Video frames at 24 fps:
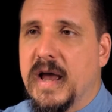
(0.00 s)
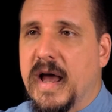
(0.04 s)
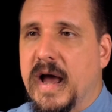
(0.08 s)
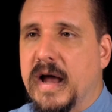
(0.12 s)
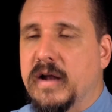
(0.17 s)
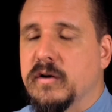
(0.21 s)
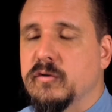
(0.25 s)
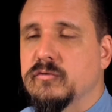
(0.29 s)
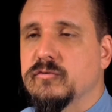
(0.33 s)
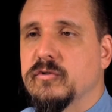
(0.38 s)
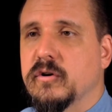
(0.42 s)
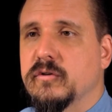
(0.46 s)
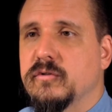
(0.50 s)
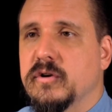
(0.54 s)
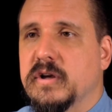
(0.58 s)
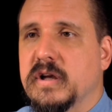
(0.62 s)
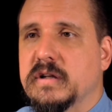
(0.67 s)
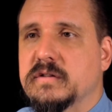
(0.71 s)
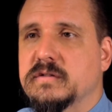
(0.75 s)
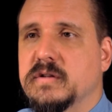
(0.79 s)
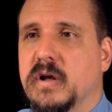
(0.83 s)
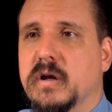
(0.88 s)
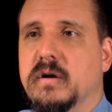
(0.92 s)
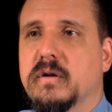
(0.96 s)
and you start to
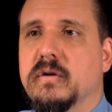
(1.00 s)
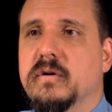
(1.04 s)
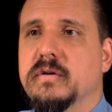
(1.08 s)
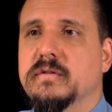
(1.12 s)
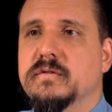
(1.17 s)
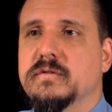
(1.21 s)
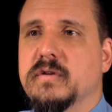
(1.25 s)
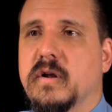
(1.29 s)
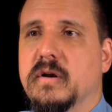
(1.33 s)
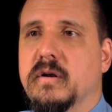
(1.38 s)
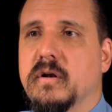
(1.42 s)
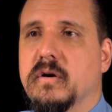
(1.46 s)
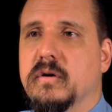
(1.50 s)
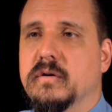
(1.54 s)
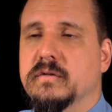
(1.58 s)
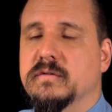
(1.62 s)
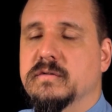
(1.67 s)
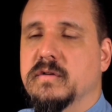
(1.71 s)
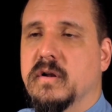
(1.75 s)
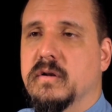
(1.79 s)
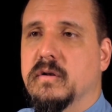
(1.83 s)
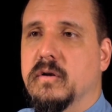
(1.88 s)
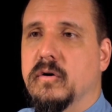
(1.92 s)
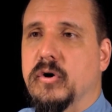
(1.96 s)
get subtler and subtler and
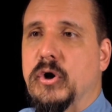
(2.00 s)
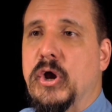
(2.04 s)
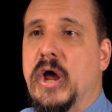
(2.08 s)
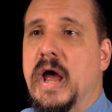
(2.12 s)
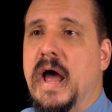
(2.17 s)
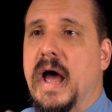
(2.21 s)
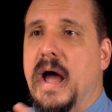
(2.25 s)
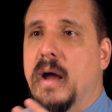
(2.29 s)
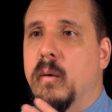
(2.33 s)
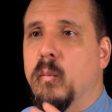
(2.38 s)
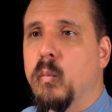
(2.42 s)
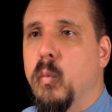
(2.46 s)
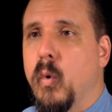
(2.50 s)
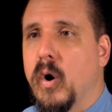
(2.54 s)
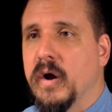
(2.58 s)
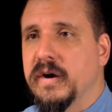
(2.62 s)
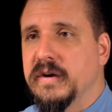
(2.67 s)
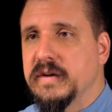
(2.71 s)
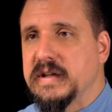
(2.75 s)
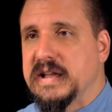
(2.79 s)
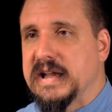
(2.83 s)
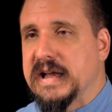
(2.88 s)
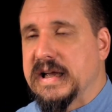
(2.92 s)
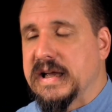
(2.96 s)
subtler. And
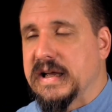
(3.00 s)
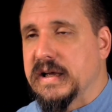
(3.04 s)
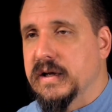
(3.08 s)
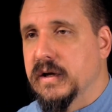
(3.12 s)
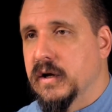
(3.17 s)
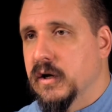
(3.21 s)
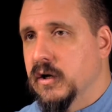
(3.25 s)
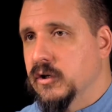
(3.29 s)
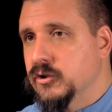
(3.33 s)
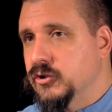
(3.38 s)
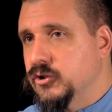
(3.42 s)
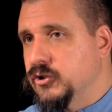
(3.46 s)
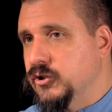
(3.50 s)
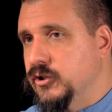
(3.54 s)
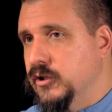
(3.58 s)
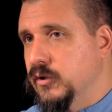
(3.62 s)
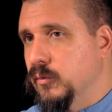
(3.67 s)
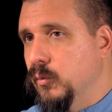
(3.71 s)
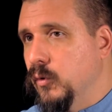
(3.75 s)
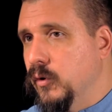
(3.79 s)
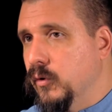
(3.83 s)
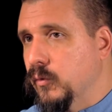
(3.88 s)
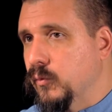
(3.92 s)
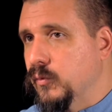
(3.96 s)
one day, she
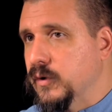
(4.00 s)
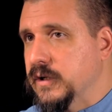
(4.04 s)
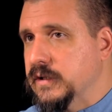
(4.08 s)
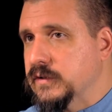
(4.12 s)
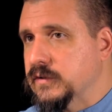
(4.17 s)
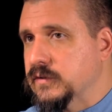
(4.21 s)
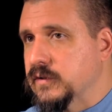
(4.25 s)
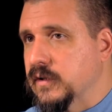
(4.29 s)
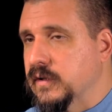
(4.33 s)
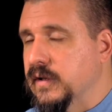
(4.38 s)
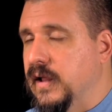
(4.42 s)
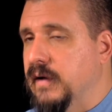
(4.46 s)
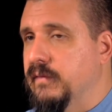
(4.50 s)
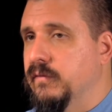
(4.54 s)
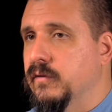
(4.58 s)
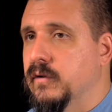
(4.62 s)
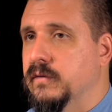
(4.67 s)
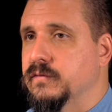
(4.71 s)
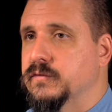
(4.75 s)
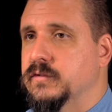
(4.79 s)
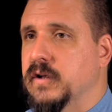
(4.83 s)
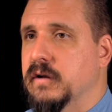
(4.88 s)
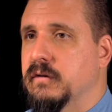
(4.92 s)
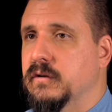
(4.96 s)
will reach the level
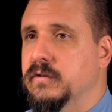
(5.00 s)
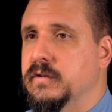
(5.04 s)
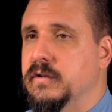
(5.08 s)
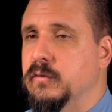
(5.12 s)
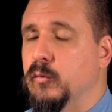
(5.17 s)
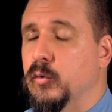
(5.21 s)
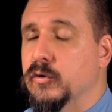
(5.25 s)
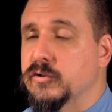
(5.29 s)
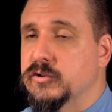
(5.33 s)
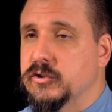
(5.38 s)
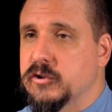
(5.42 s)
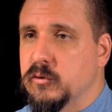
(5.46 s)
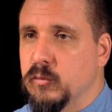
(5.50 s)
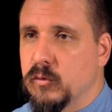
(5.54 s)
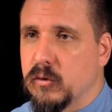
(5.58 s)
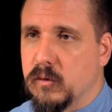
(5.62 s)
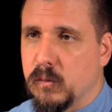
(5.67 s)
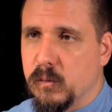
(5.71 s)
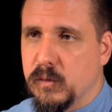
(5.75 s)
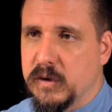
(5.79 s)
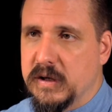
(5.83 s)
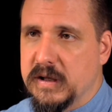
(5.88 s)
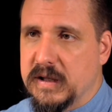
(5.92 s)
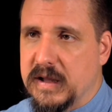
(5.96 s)
of subtlety where she will
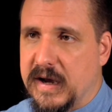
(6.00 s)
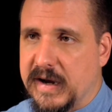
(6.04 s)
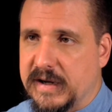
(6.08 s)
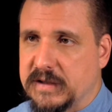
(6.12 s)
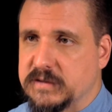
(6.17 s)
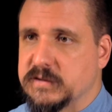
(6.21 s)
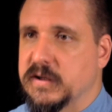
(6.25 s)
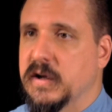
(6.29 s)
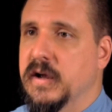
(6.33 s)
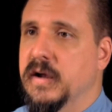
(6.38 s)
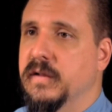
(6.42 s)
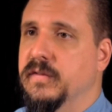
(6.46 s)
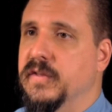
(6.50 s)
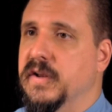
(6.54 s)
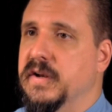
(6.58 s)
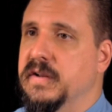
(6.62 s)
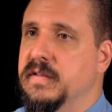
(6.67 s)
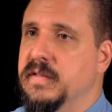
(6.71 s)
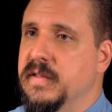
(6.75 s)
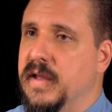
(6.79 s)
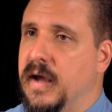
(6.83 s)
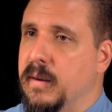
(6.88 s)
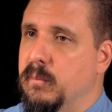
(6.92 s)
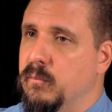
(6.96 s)
realize that
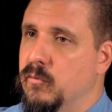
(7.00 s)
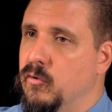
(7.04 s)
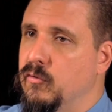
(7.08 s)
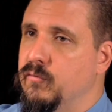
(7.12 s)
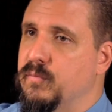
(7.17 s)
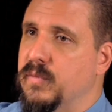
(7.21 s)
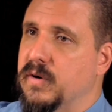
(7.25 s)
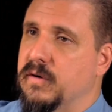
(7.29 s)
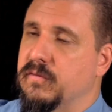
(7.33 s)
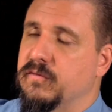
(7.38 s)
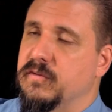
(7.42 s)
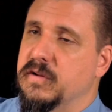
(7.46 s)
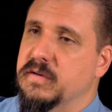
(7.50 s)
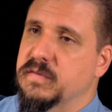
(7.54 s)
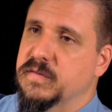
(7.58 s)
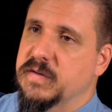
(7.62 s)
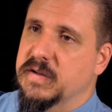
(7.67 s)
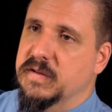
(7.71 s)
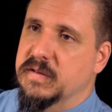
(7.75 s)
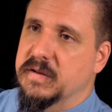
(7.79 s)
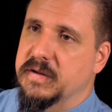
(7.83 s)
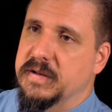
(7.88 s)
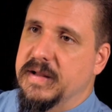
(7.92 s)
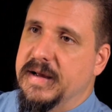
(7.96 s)
in that movement of
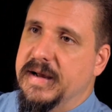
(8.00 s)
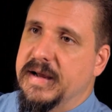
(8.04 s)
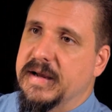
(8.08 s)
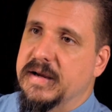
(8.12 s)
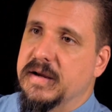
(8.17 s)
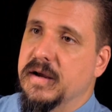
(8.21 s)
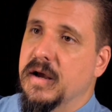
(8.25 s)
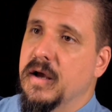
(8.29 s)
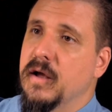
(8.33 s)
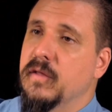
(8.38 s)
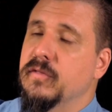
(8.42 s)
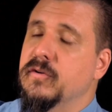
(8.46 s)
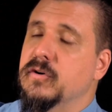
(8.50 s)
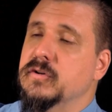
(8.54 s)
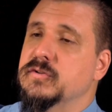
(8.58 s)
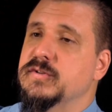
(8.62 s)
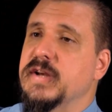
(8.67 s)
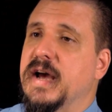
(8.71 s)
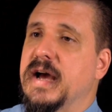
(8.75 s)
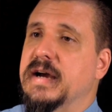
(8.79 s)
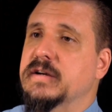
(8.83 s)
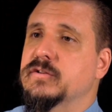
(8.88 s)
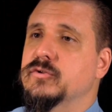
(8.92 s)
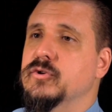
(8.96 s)
lifting the leg, there's
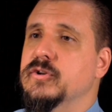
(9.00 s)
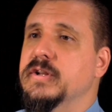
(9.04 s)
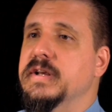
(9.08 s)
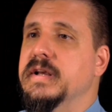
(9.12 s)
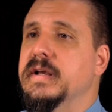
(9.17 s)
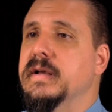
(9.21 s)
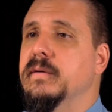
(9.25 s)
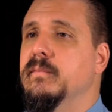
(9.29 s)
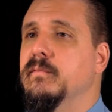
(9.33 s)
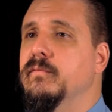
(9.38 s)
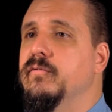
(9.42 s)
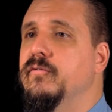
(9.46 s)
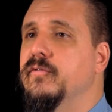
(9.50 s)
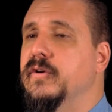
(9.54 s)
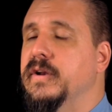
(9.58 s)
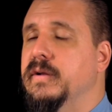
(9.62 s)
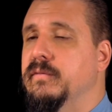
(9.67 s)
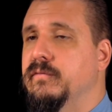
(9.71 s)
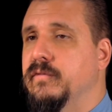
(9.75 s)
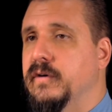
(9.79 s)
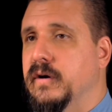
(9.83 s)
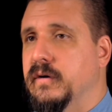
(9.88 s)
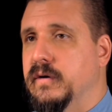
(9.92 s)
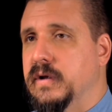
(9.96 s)
actually infinite
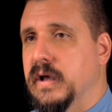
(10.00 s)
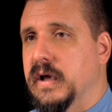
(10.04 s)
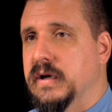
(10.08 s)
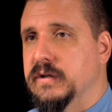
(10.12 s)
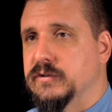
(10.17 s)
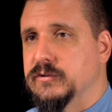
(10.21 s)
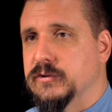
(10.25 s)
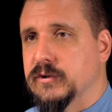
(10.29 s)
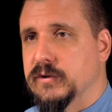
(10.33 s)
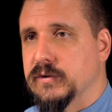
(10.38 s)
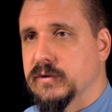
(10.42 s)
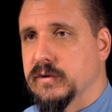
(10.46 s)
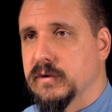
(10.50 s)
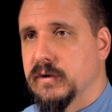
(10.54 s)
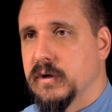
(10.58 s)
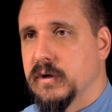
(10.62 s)
variation,